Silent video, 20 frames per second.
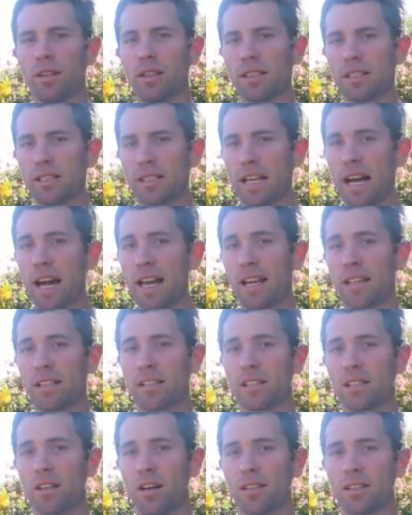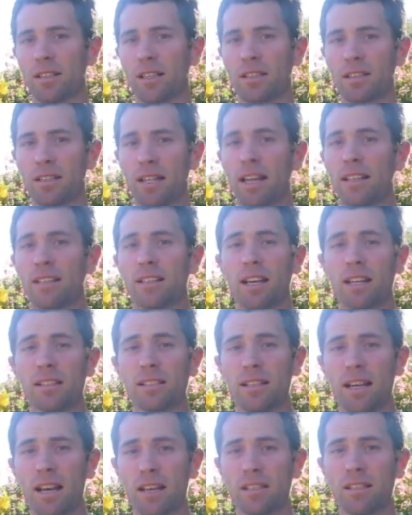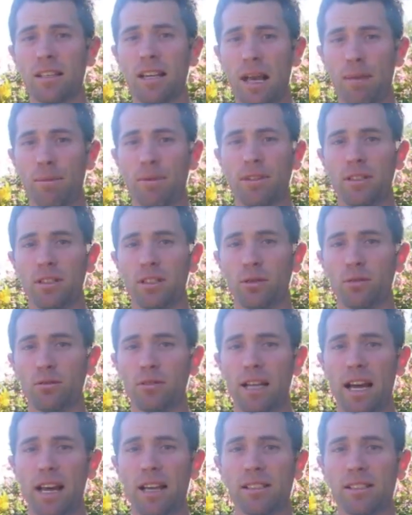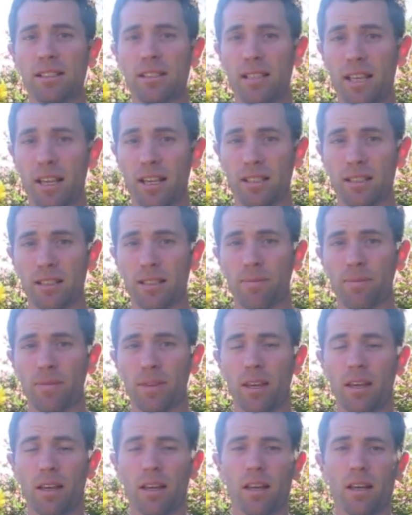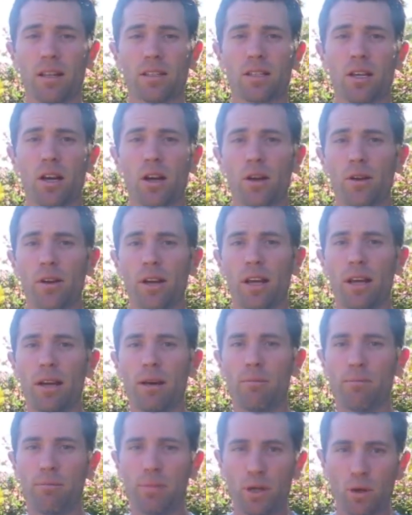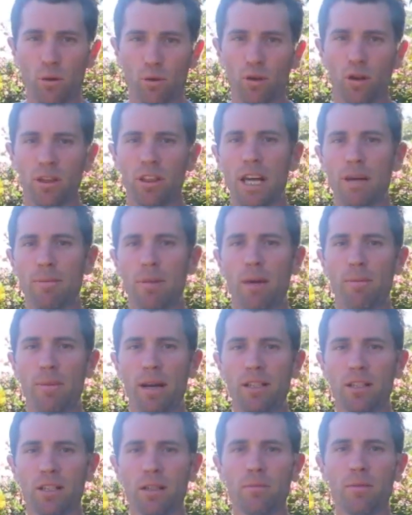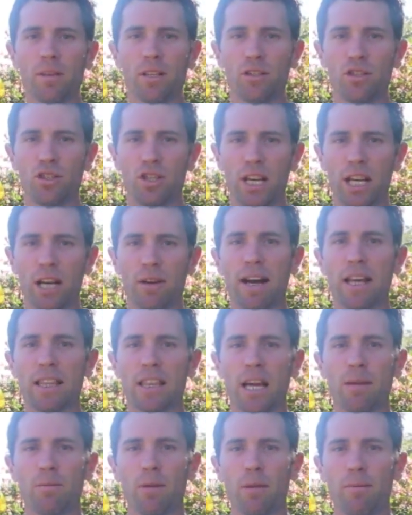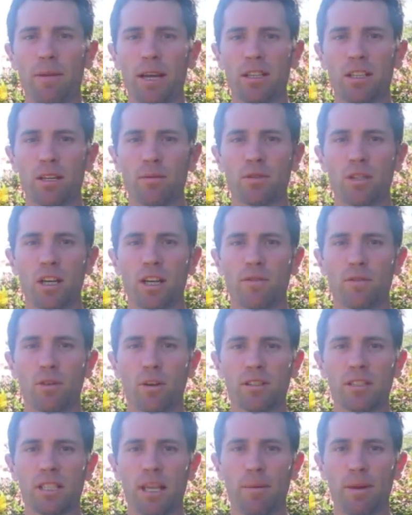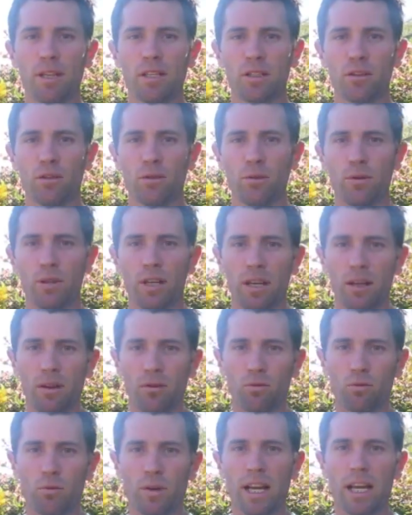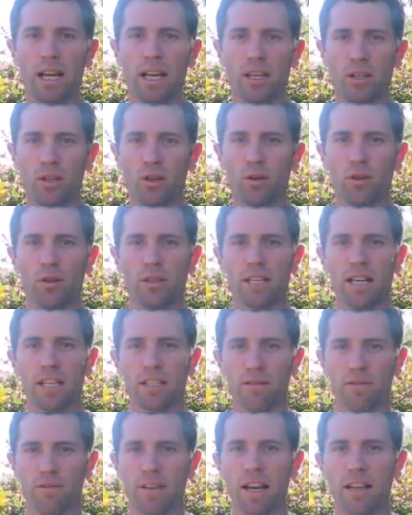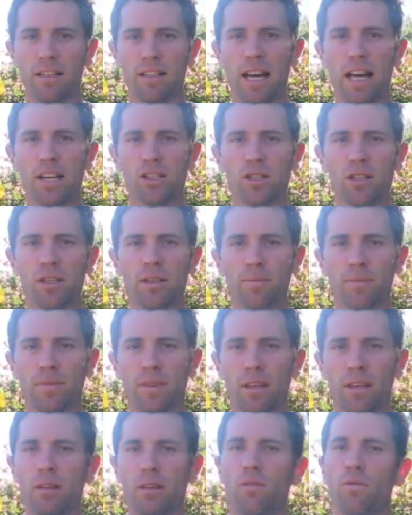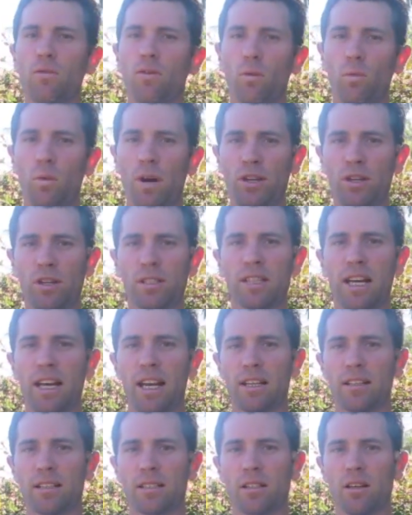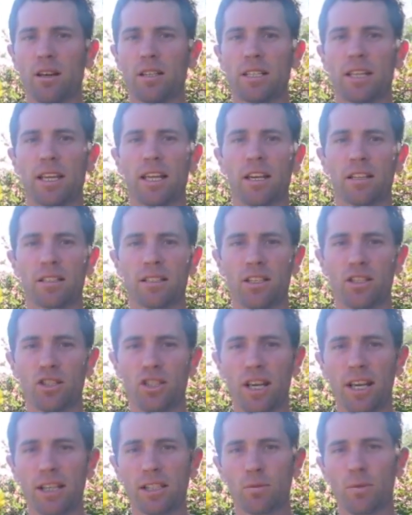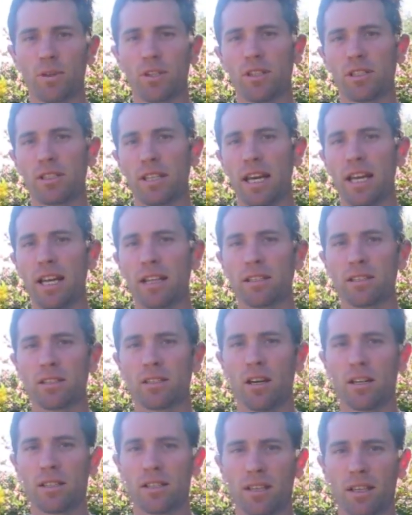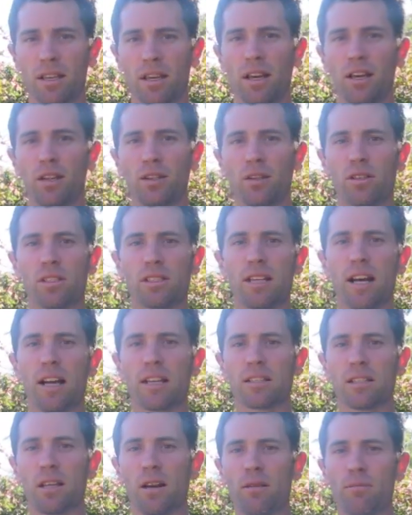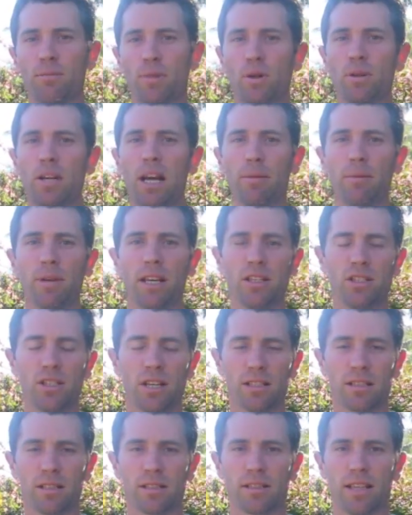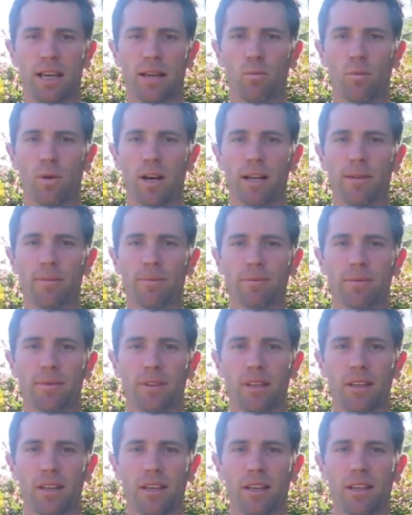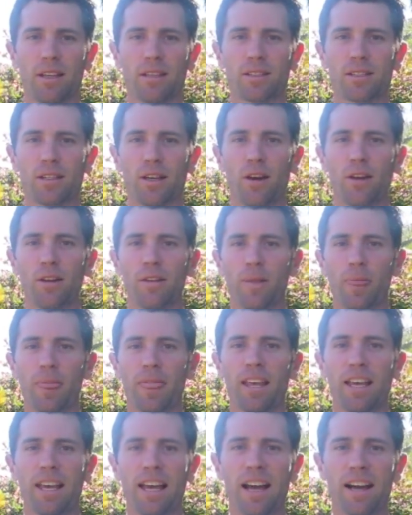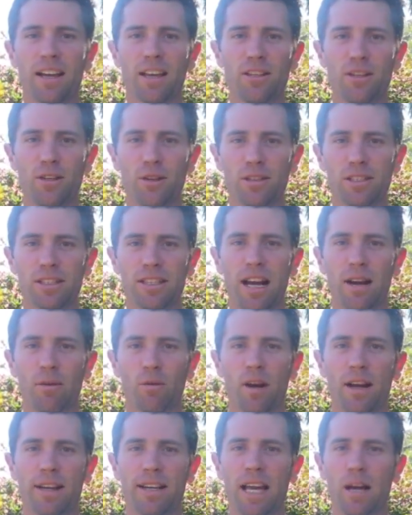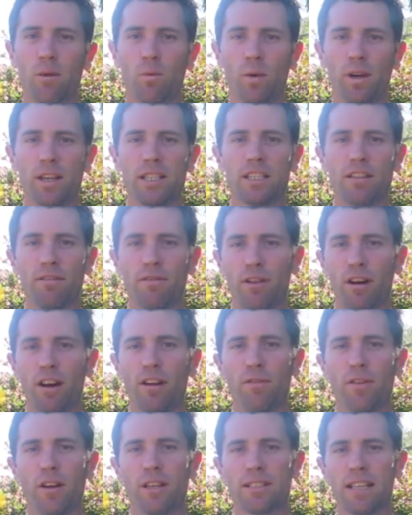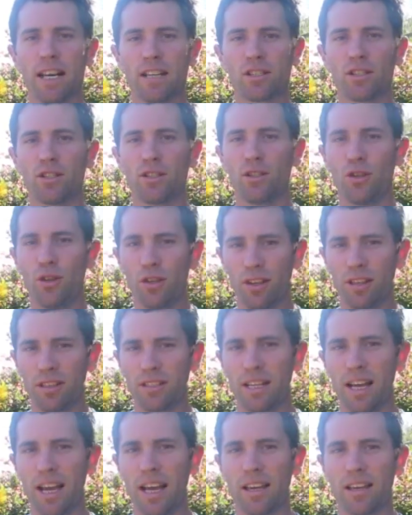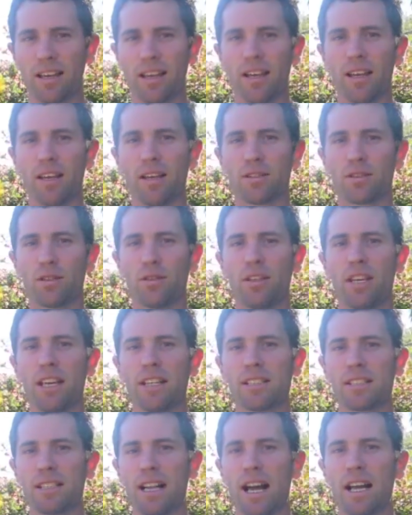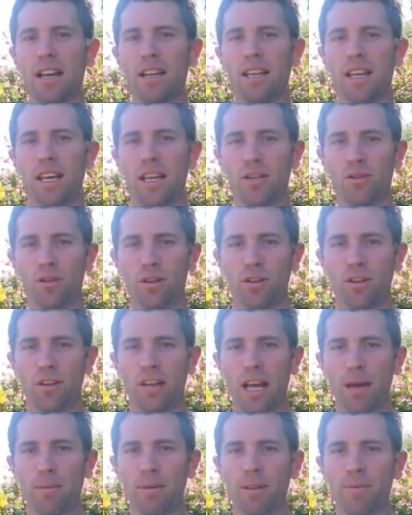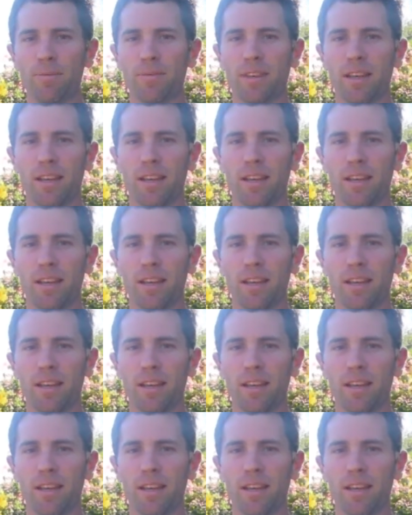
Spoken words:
start exercising. So that doesn't actually happen till day 6. So build on that momentum, generate that momentum so you've got something to really use as a foundation for when you start exercising. And I suggest when you start exercising, you start slow and build up in just the same way. So how can you start right now? What is the very first action you can take to get started in your new habit?